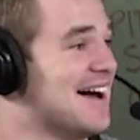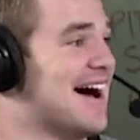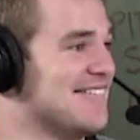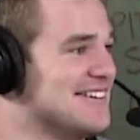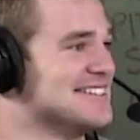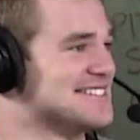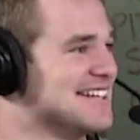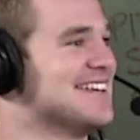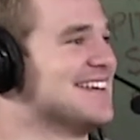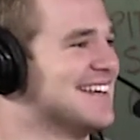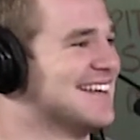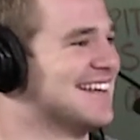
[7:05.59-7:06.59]

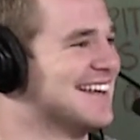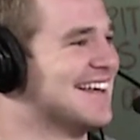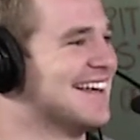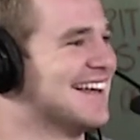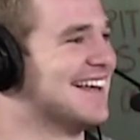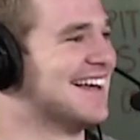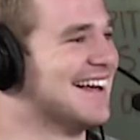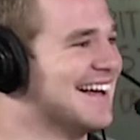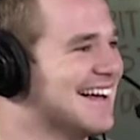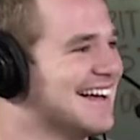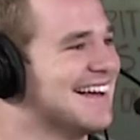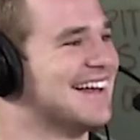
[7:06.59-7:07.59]

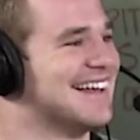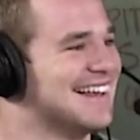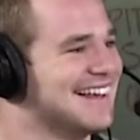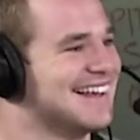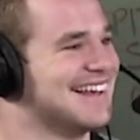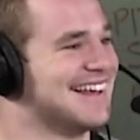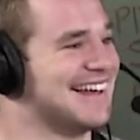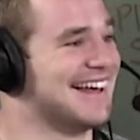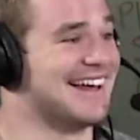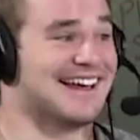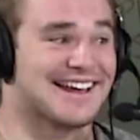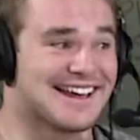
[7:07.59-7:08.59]

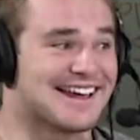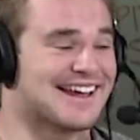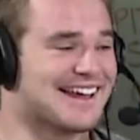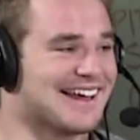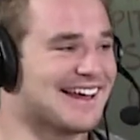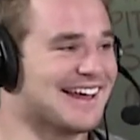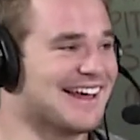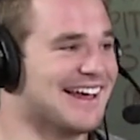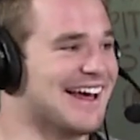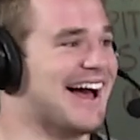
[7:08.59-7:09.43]
This person isn't speaking.